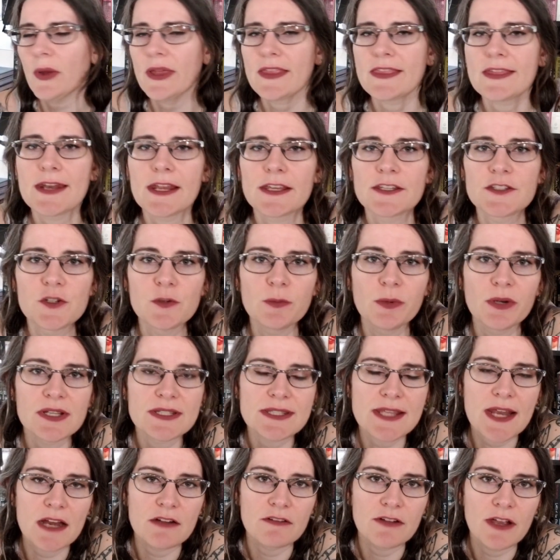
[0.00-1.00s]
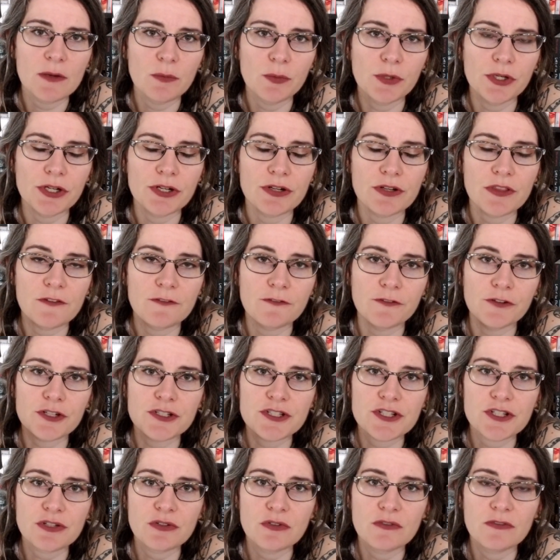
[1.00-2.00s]
the next 2 books that I read were the
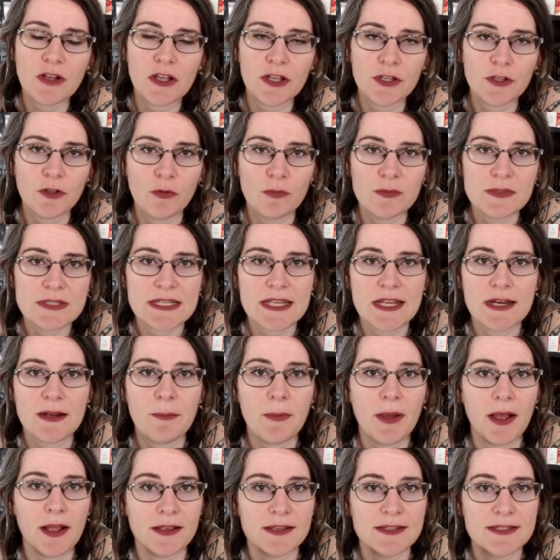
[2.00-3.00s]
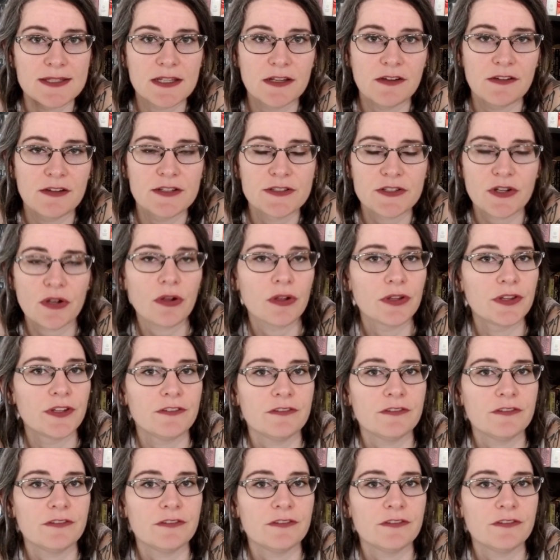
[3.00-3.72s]
first 2 volumes in a manga series called The